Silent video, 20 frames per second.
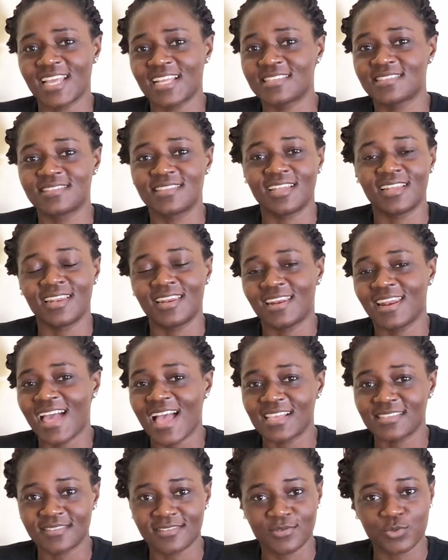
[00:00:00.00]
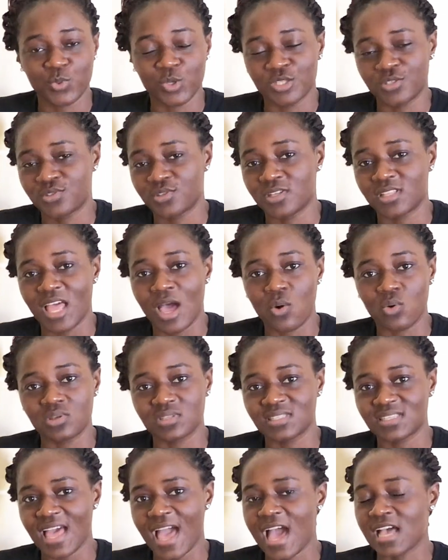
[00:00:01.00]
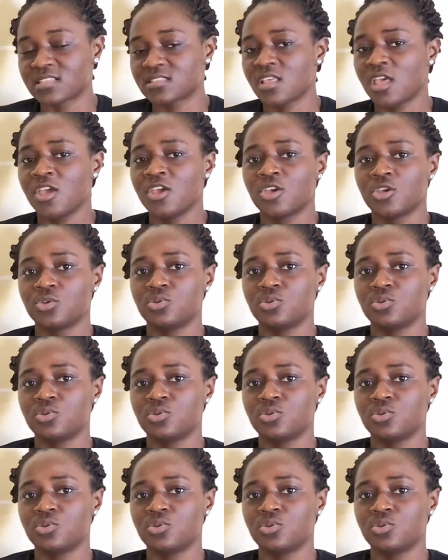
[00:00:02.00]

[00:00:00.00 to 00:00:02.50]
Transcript: That's the last question I was asked.